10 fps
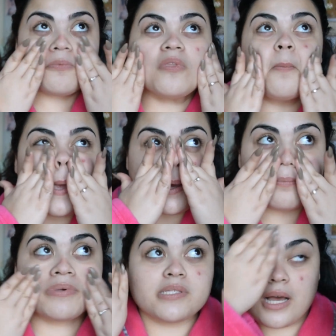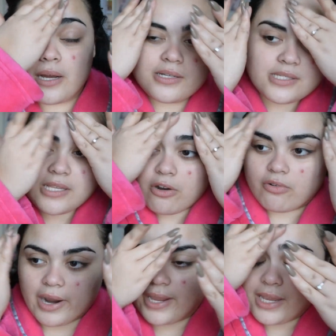the makeup is not gonna settle
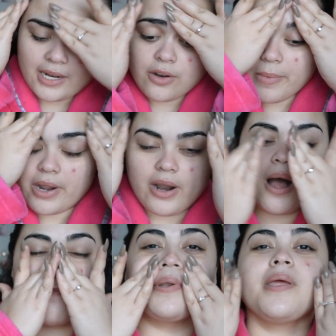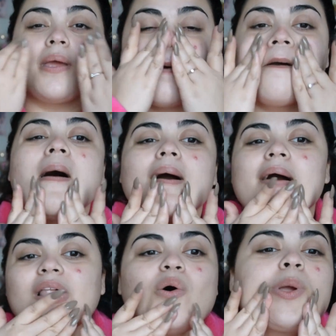right. And no matter how many
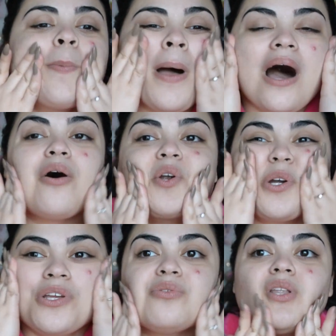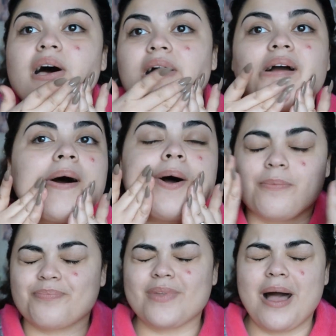glowy powder you look,
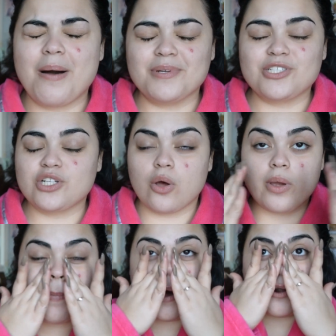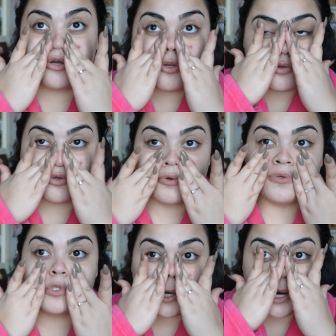how much glowy powder you
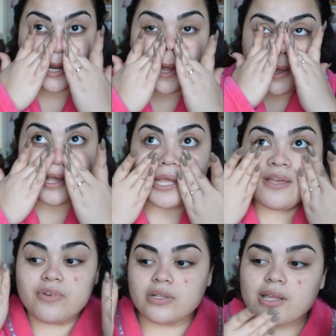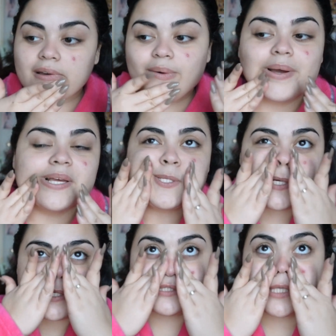use, or even liquids,
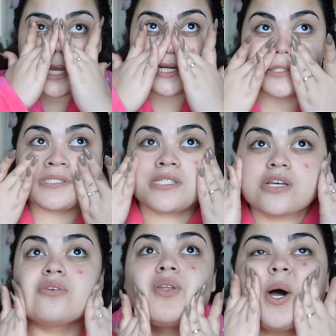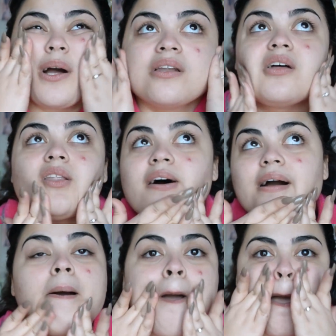your skin is still not gonna
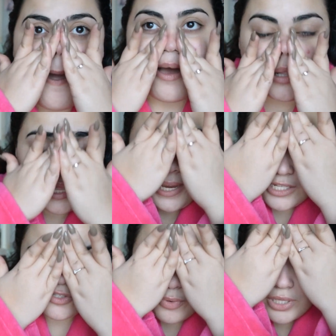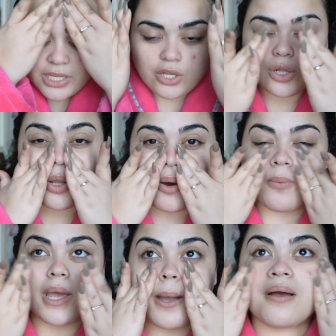look like it's really
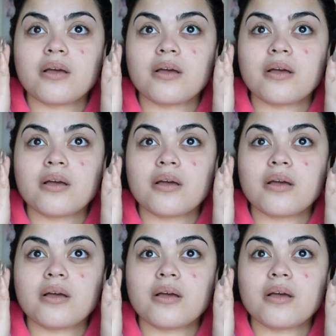glowing